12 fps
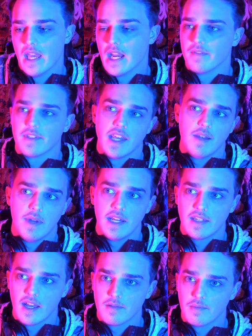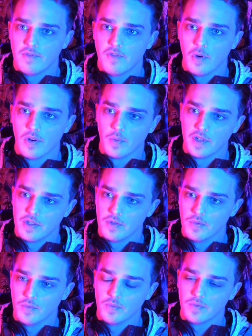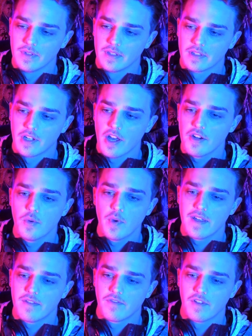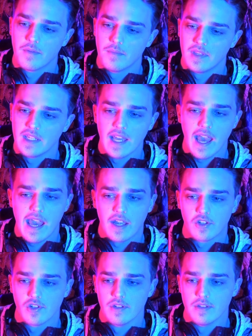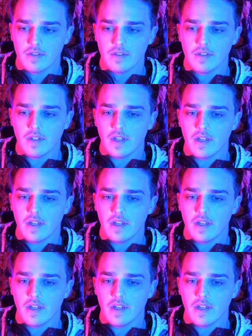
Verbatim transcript: And I've said it many times before, when you cut away from the action